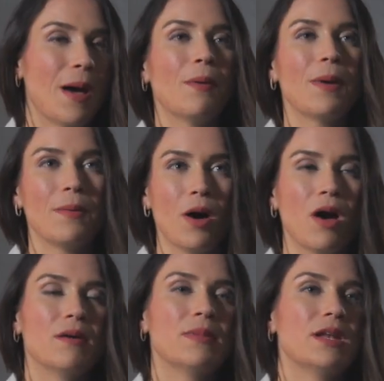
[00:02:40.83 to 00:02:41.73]
about my
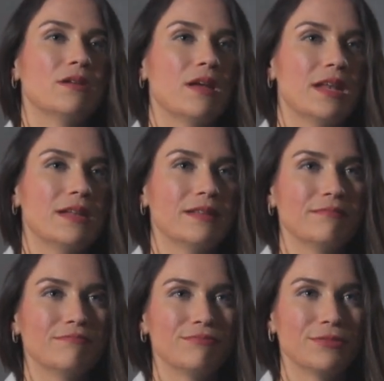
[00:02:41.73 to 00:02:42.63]
mom
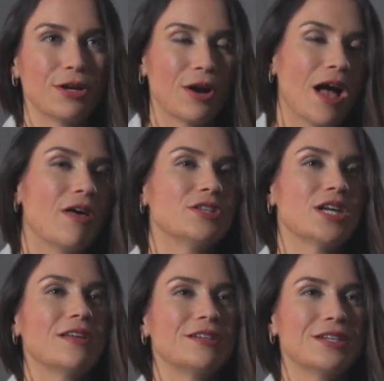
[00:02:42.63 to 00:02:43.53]
and her health
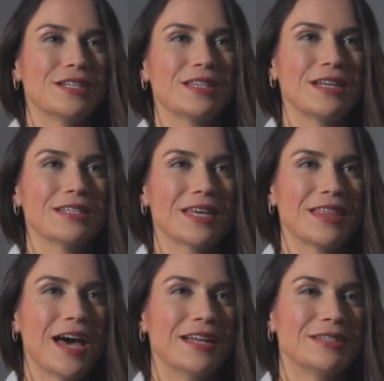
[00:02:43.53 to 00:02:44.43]
challenges and things like
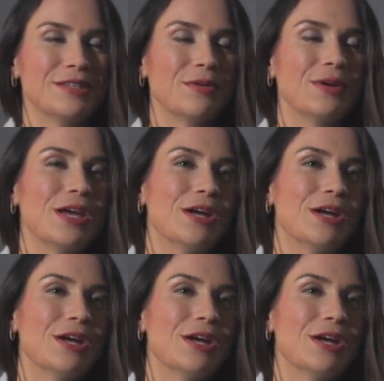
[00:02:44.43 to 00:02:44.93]
that. So